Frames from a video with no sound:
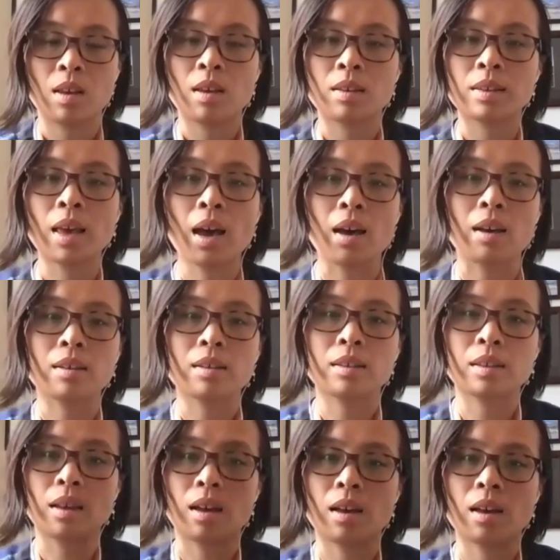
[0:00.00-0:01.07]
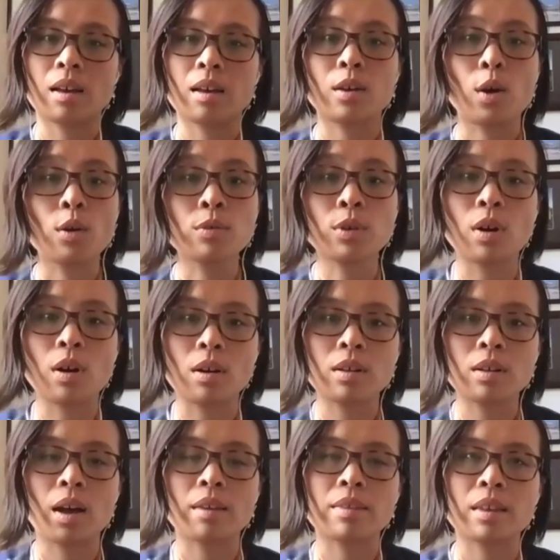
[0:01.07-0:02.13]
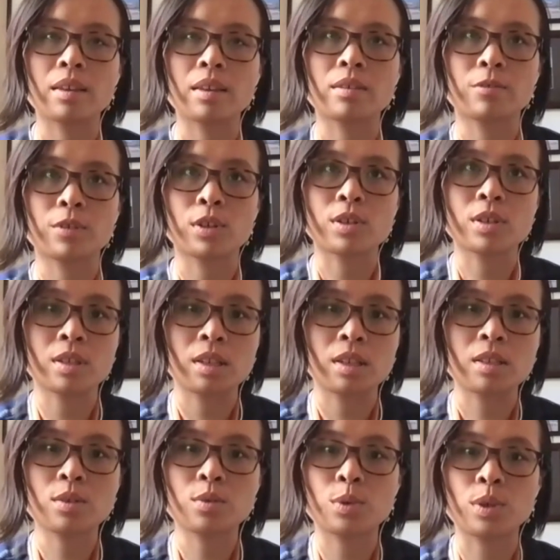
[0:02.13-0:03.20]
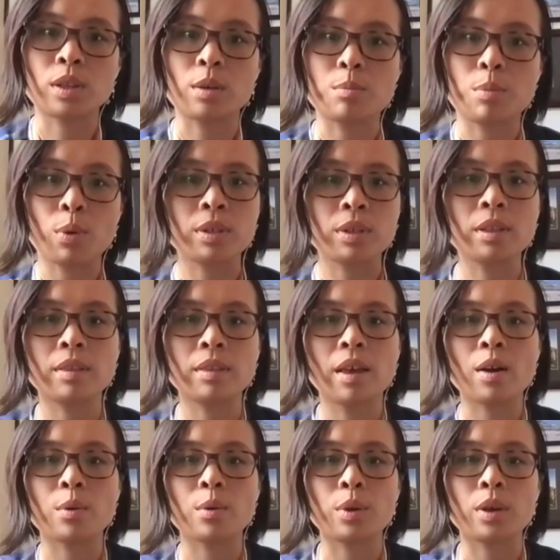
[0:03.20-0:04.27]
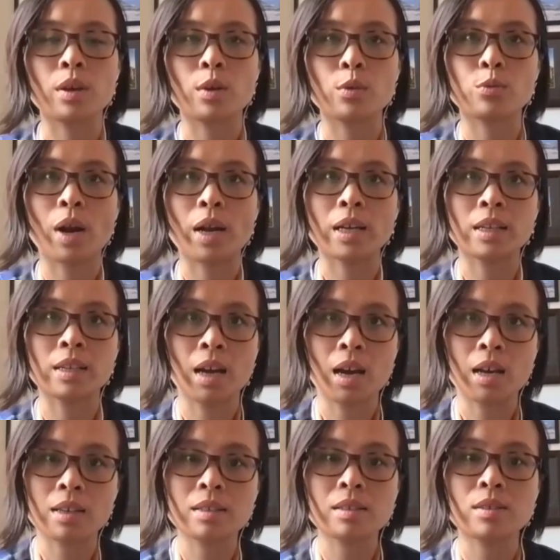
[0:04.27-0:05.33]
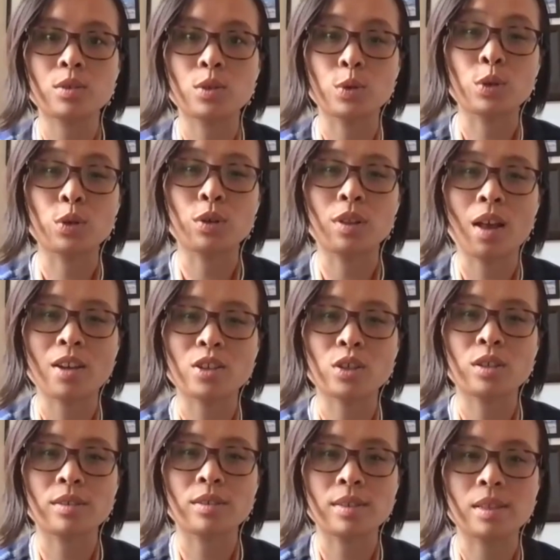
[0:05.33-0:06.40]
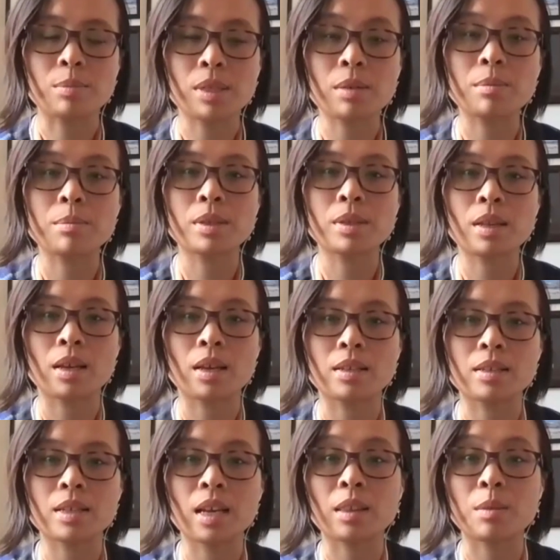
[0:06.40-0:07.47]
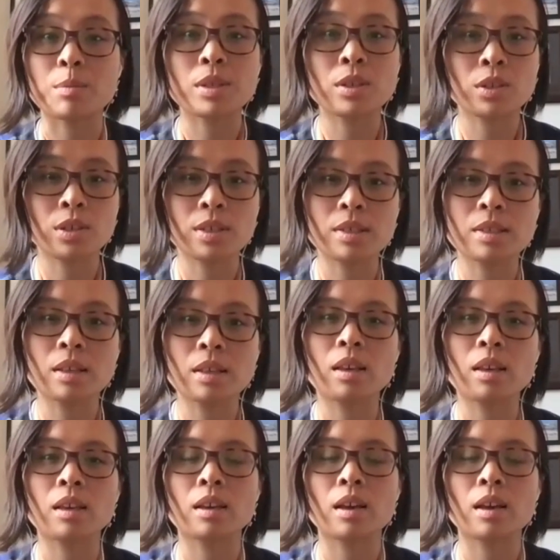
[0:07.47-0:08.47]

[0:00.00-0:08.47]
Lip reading: Yeah, overall, I think first it's really important that we recognize new neurological symptoms and take them seriously